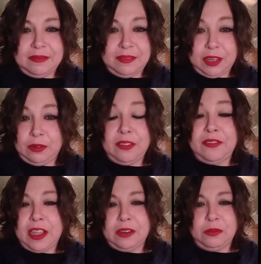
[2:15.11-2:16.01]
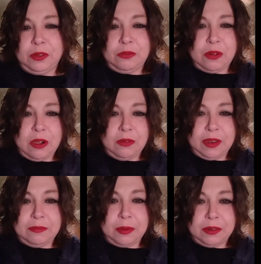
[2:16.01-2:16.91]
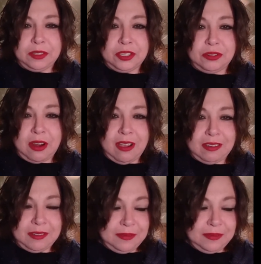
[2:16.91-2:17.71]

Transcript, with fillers: you know, the fire will grow and burn strong.